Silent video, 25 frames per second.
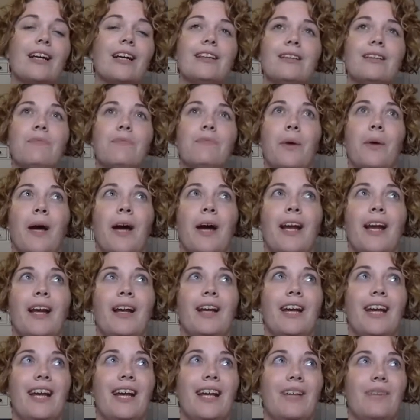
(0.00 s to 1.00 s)

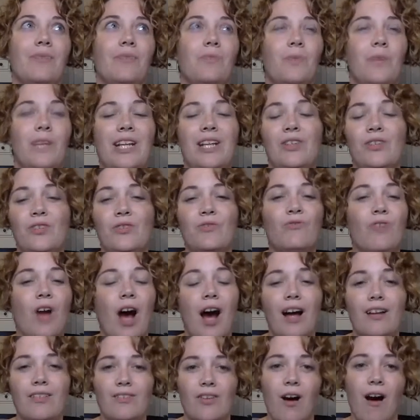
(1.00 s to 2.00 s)
But we do
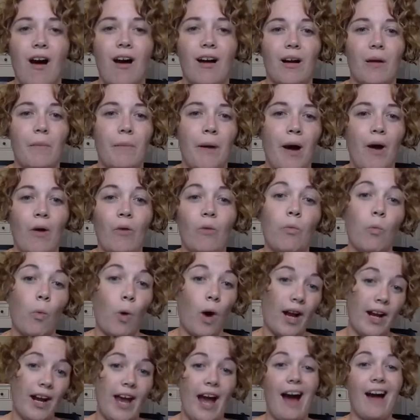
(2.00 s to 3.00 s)
not talk about,
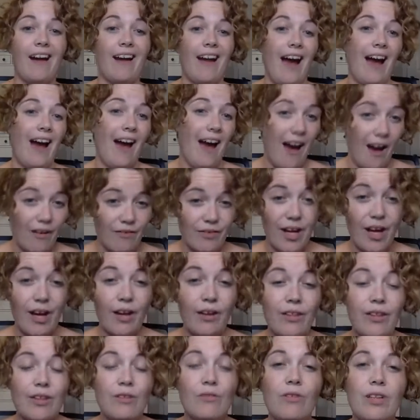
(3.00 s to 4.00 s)
one, how to have a
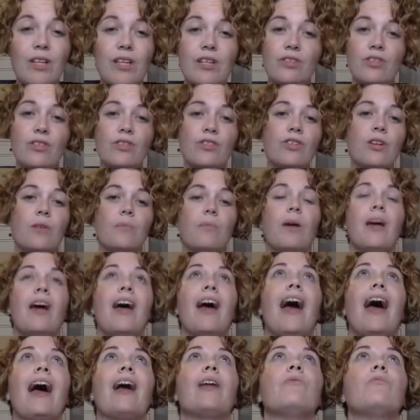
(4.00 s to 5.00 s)
healthy relationship,
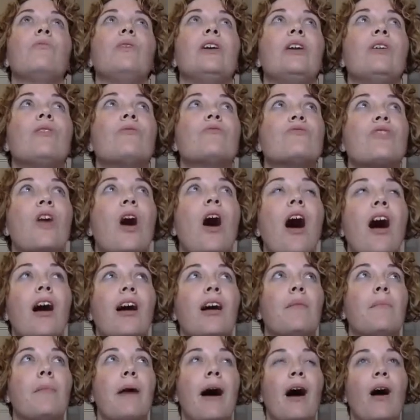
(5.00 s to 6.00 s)
and we don't
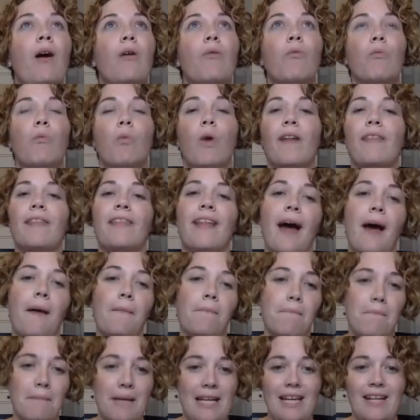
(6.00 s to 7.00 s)
talk about what
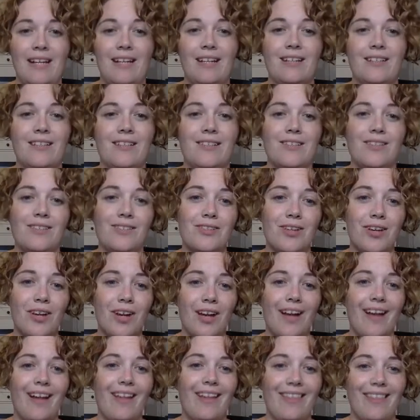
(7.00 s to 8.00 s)
that means
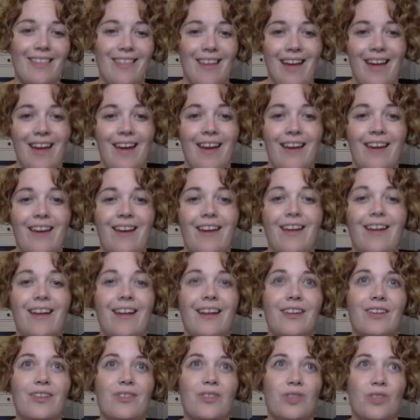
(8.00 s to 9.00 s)
then
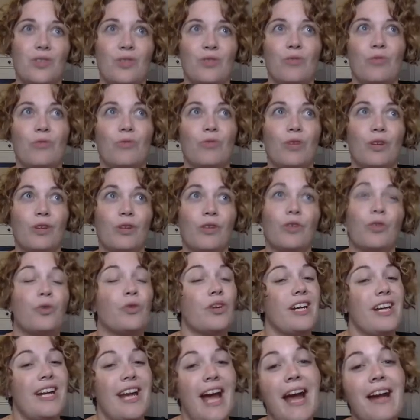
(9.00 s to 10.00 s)
to
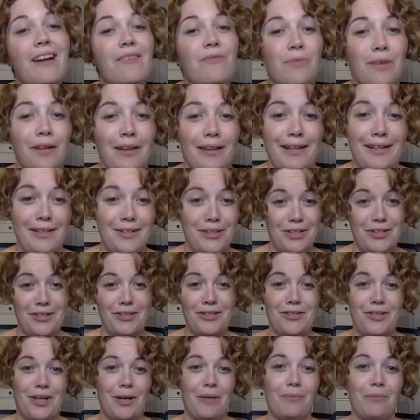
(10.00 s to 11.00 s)
create
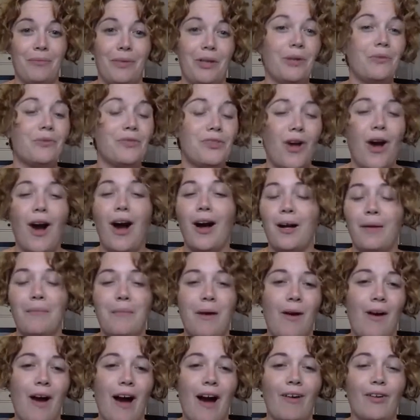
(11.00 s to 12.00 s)
relationship. We don't talk
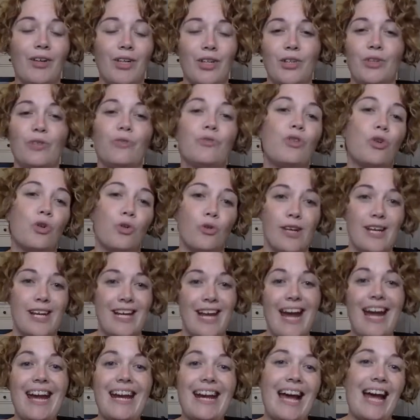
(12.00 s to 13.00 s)
about how do you
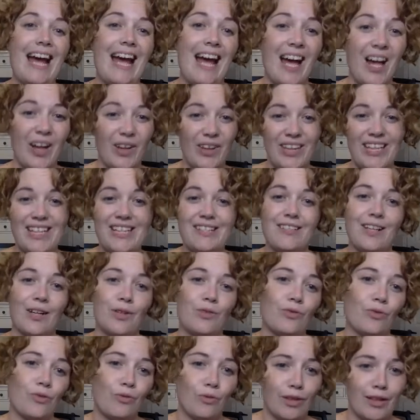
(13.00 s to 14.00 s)
create a healthy
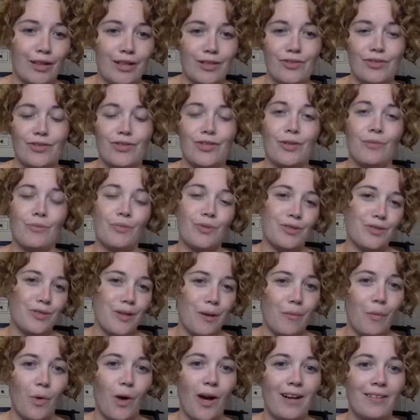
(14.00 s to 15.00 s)
sexual relationship with
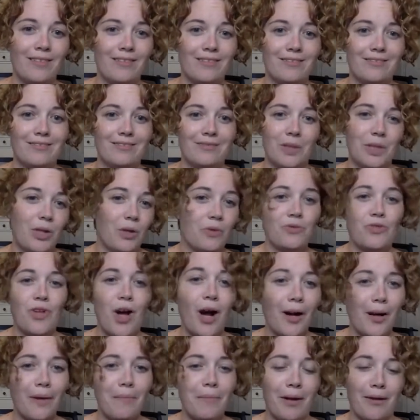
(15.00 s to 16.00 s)
someone. We don't
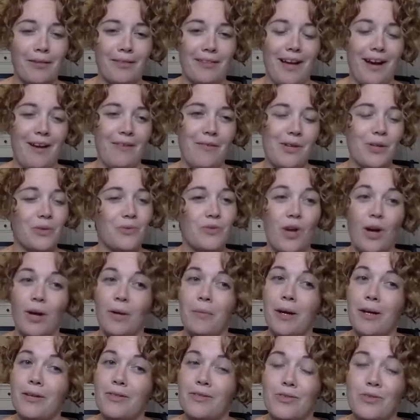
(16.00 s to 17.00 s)
talk about that. We don't talk
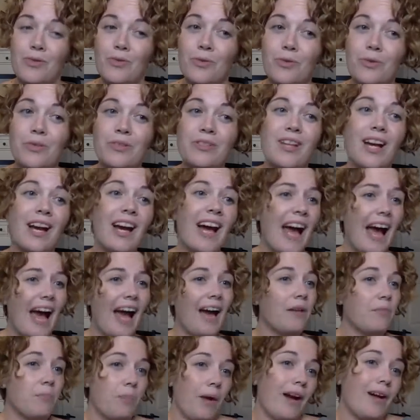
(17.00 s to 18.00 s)
about it in schools,
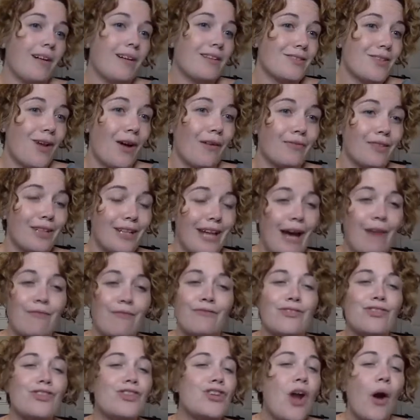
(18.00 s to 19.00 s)
and parents often have
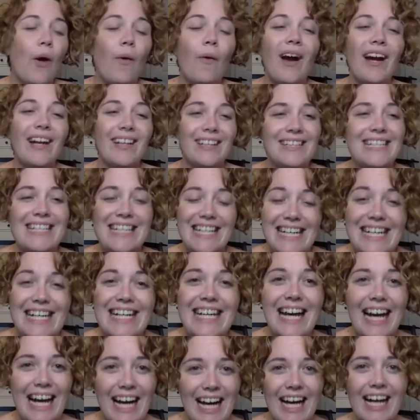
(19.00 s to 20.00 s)
no
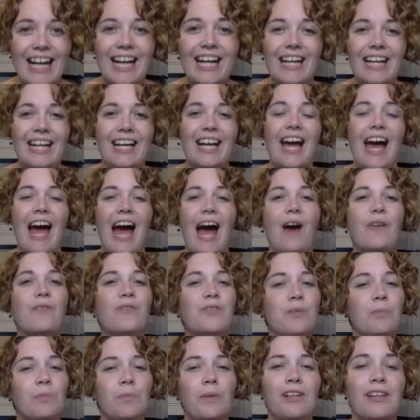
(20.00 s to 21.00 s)
idea how
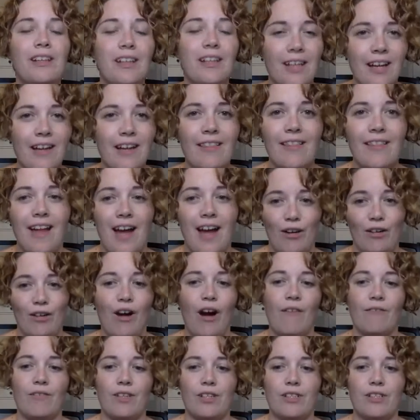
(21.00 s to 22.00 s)
to begin that
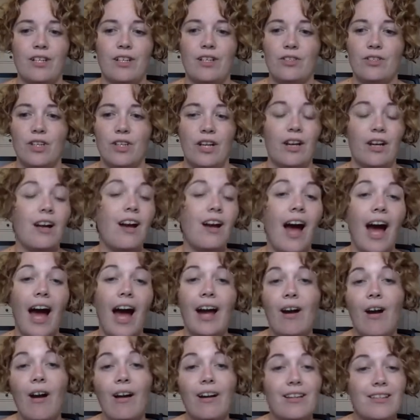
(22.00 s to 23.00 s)
conversation.
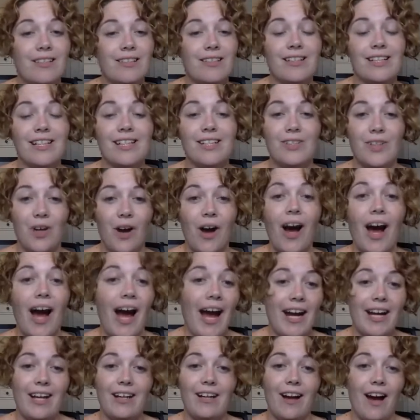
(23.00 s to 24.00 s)
I honestly
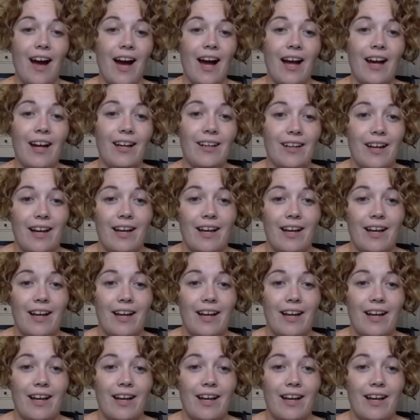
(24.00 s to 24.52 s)
I